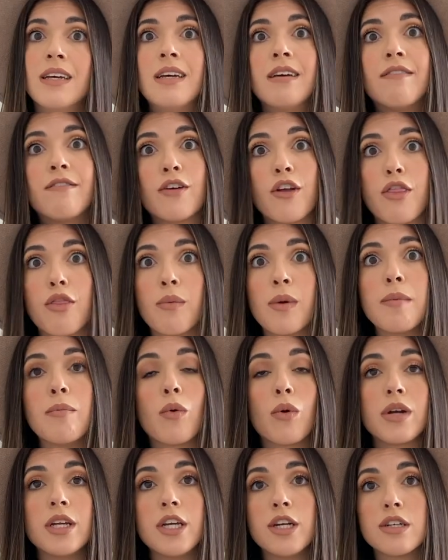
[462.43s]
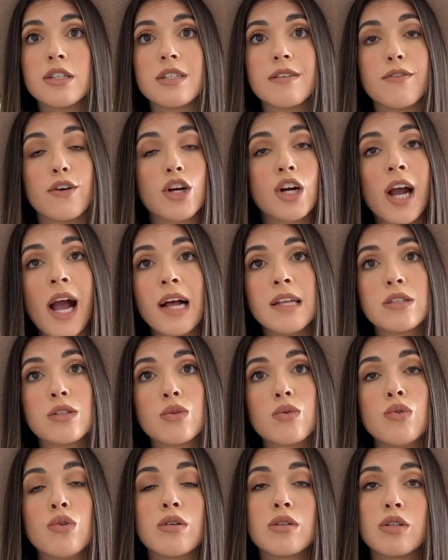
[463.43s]
for three more years for grad
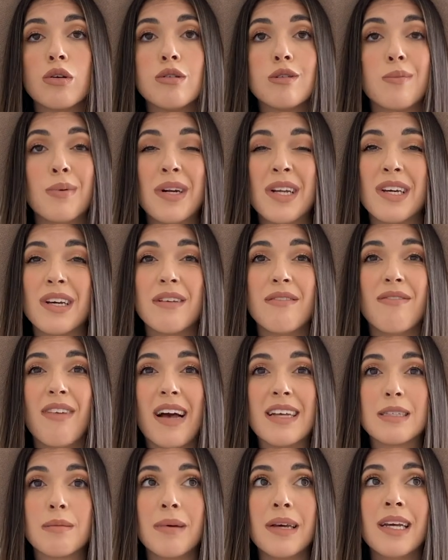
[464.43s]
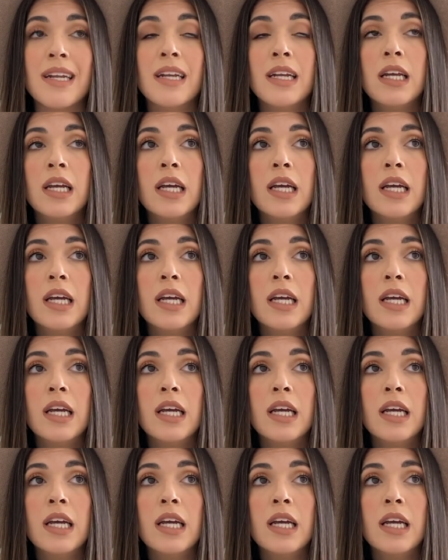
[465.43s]
school. So it was pretty good investment.